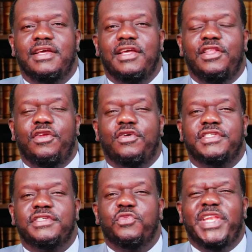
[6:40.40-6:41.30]
In other
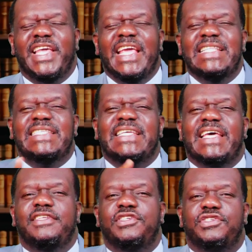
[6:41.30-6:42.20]
words, with the
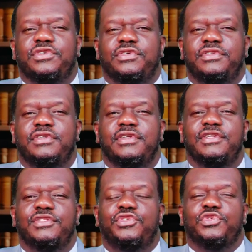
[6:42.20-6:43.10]
intention
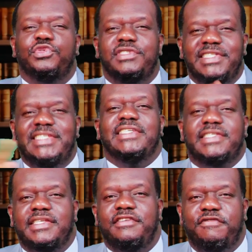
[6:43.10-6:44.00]
to
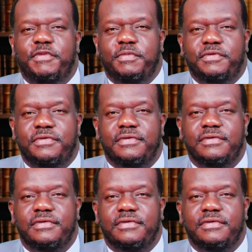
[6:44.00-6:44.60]
deceive people.